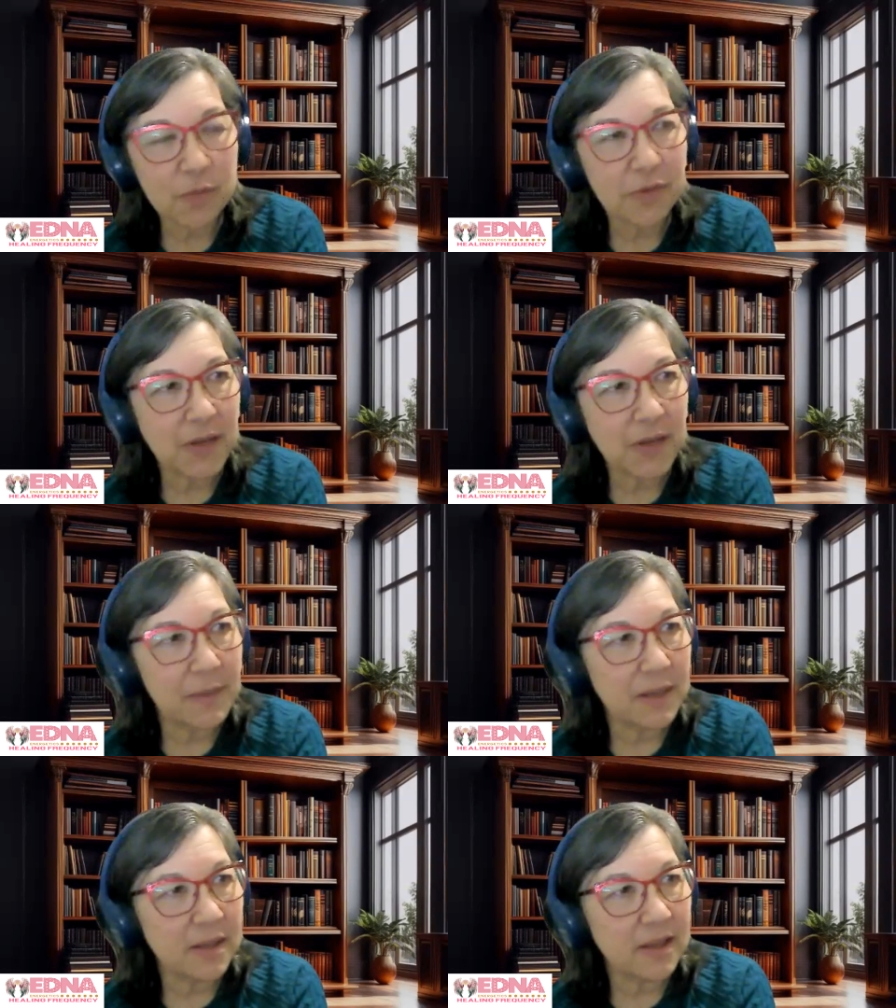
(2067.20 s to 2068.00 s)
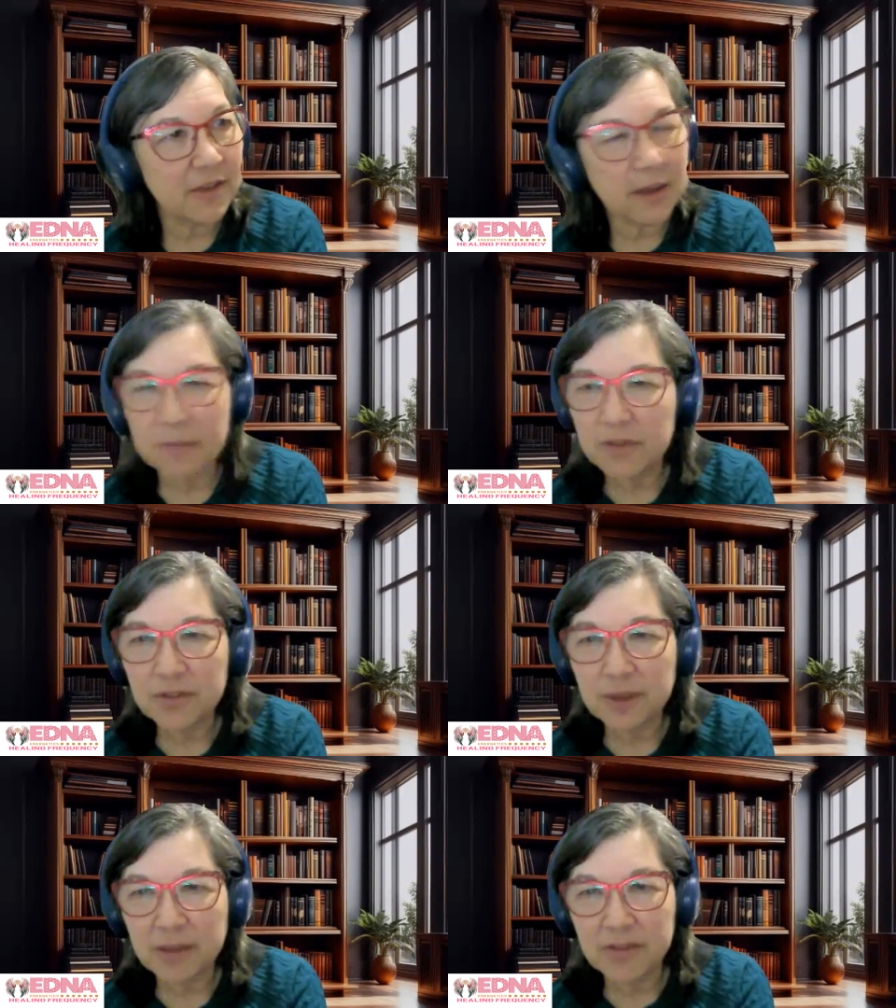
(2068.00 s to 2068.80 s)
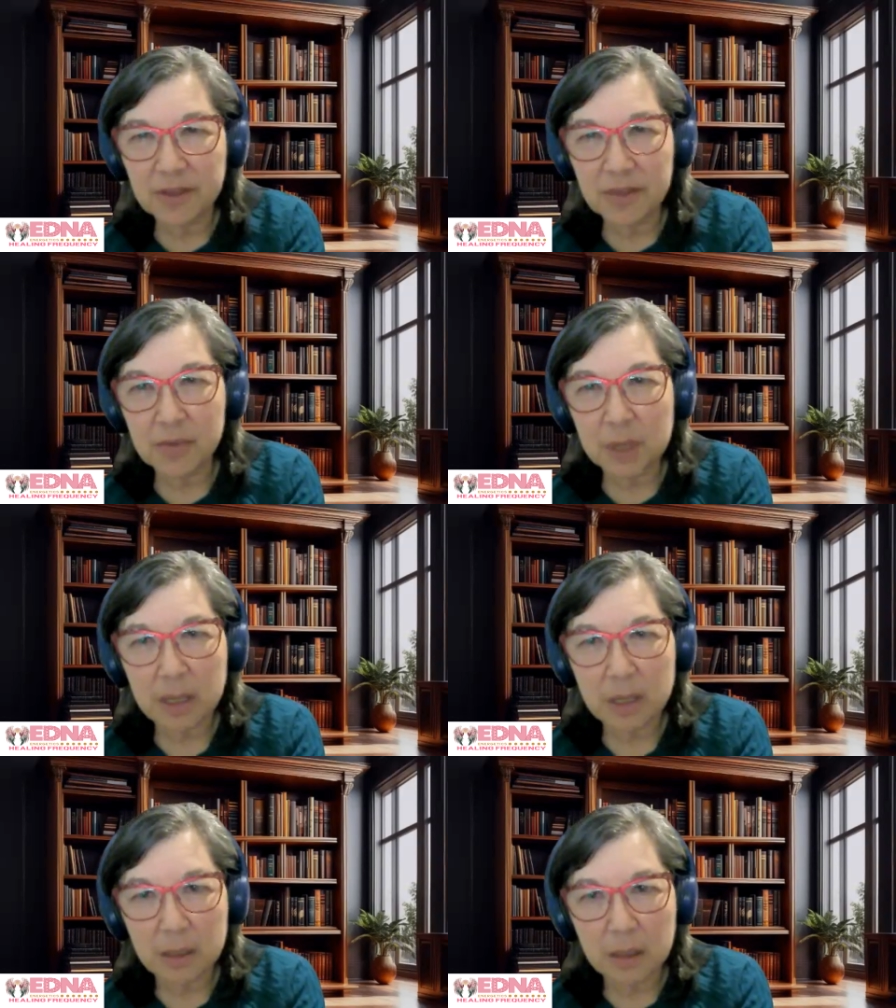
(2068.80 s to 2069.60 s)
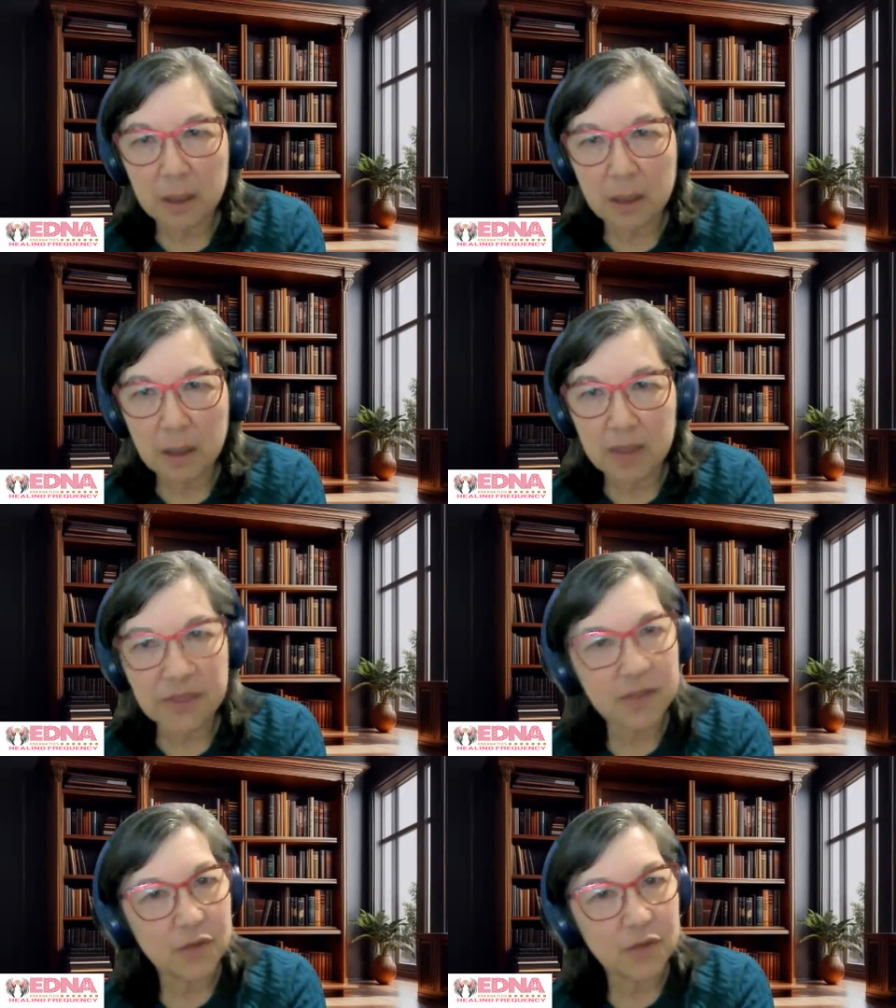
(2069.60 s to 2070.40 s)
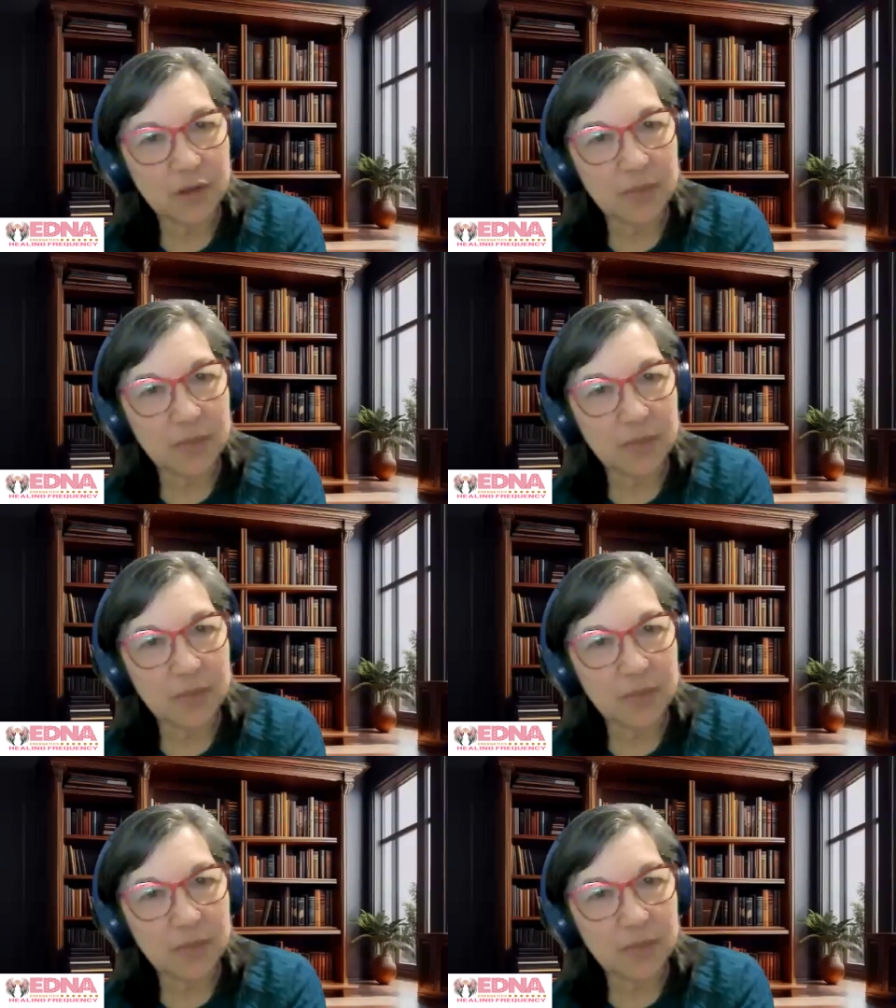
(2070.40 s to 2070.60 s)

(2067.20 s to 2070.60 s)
groups that I'm in, and they said, I see three. I think